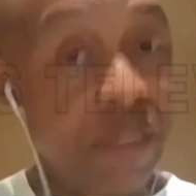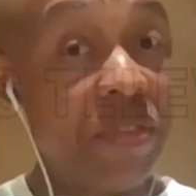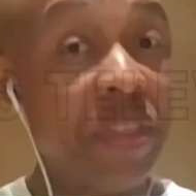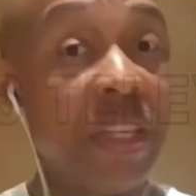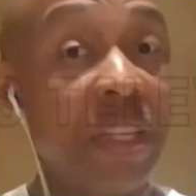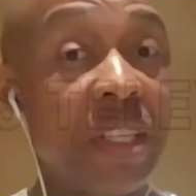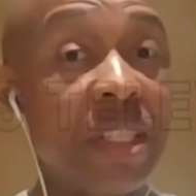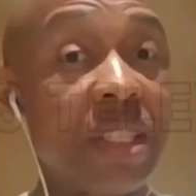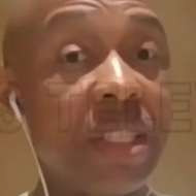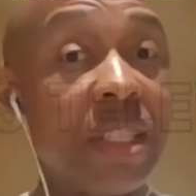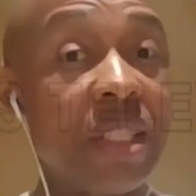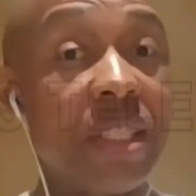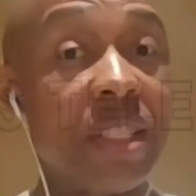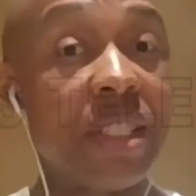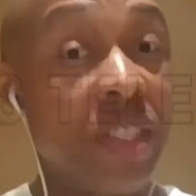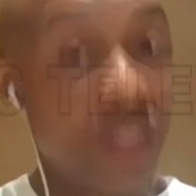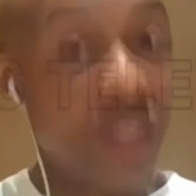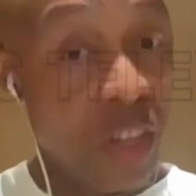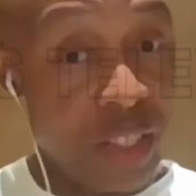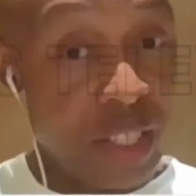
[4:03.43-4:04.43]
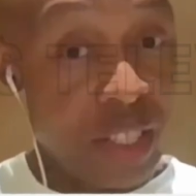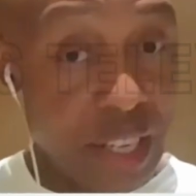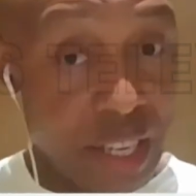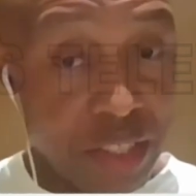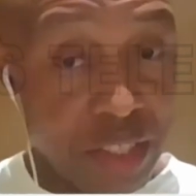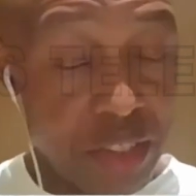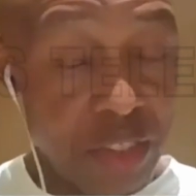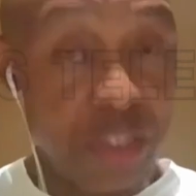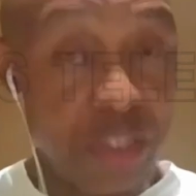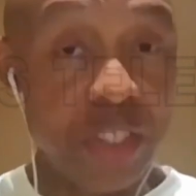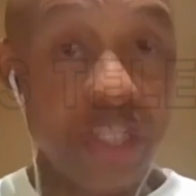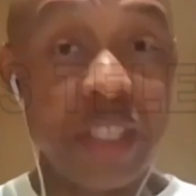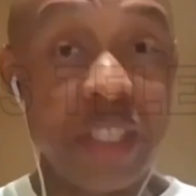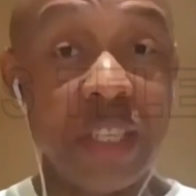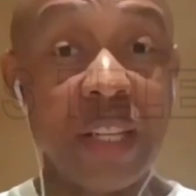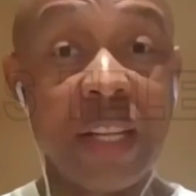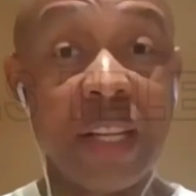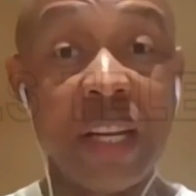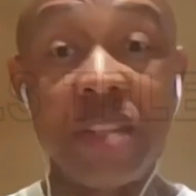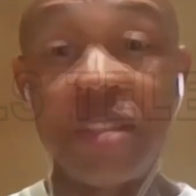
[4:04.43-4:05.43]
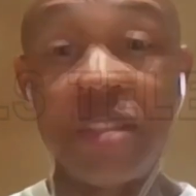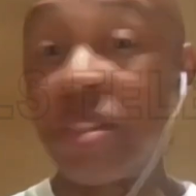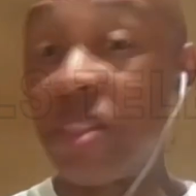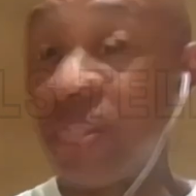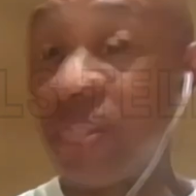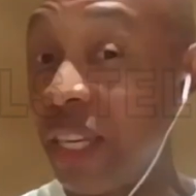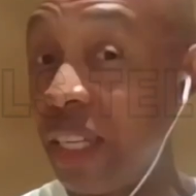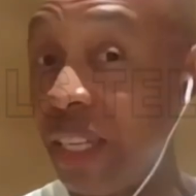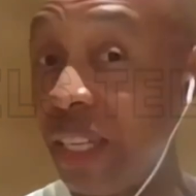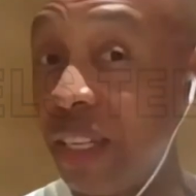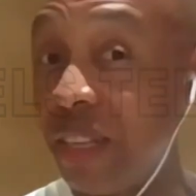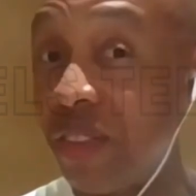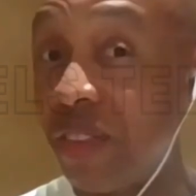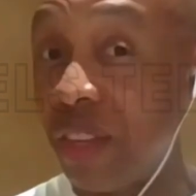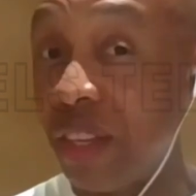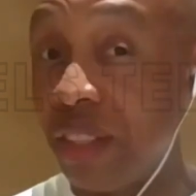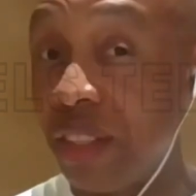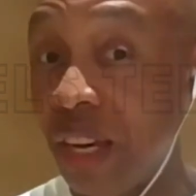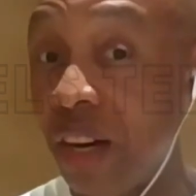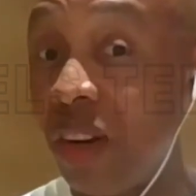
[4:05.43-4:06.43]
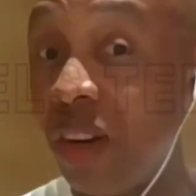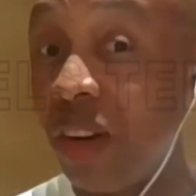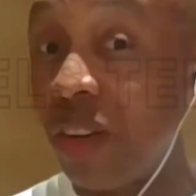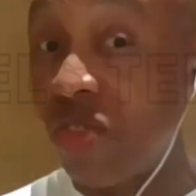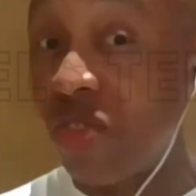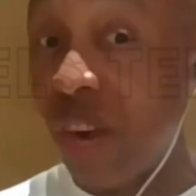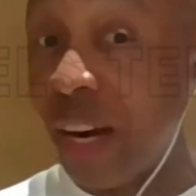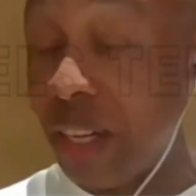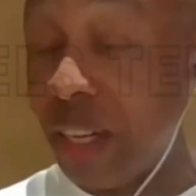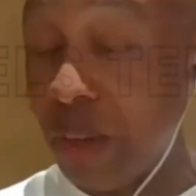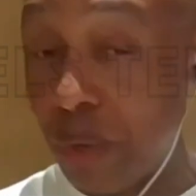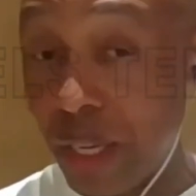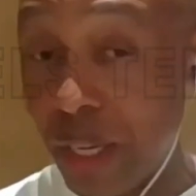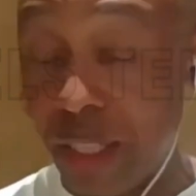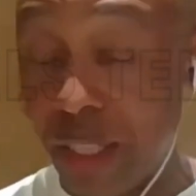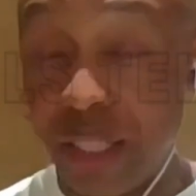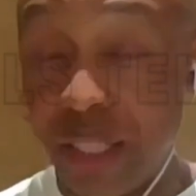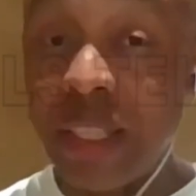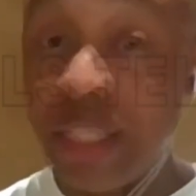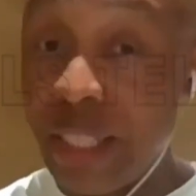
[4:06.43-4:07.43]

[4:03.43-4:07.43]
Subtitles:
the Chief Justice nor the National Judicial Council said anything. They all ran away.